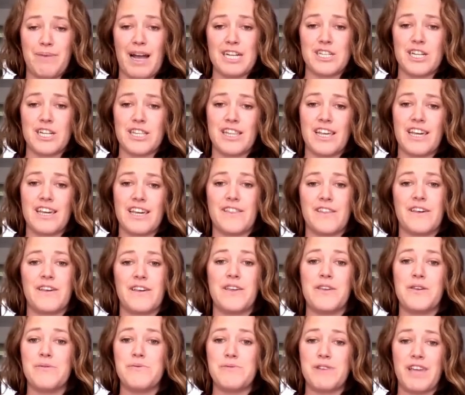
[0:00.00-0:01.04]
passion. Like that
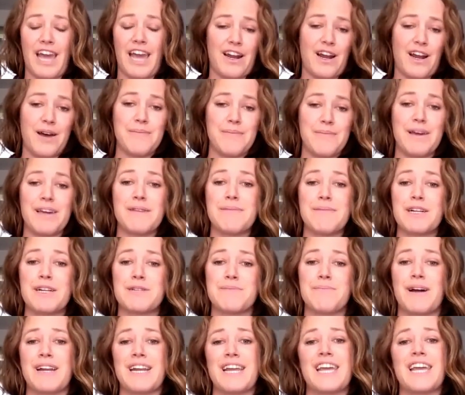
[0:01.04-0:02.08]
you cannot make much
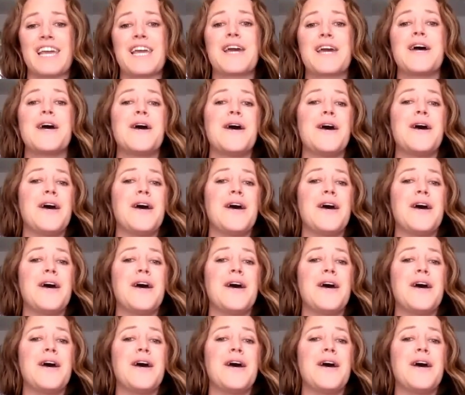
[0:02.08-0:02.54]
money.